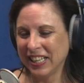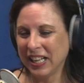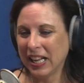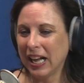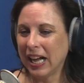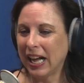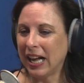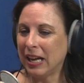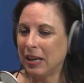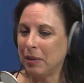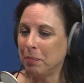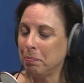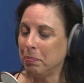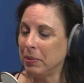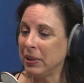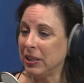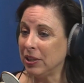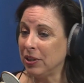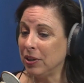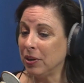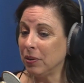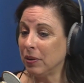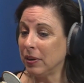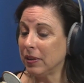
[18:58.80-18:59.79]

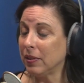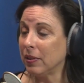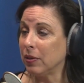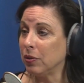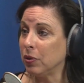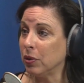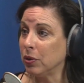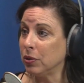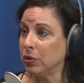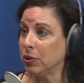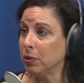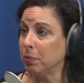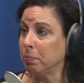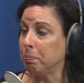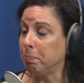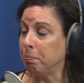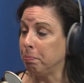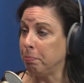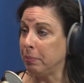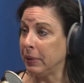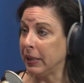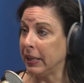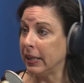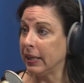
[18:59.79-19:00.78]
but you know what? Those are
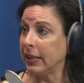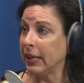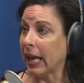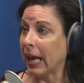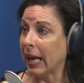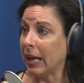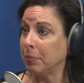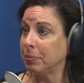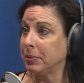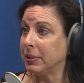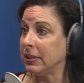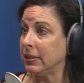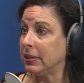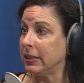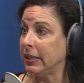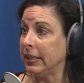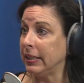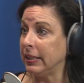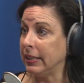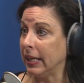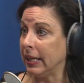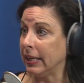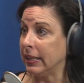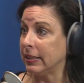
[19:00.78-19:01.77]
big
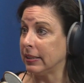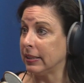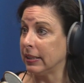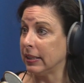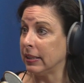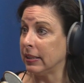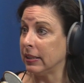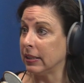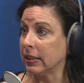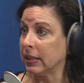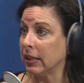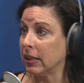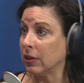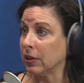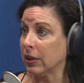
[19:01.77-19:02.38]
absentee days in the Clark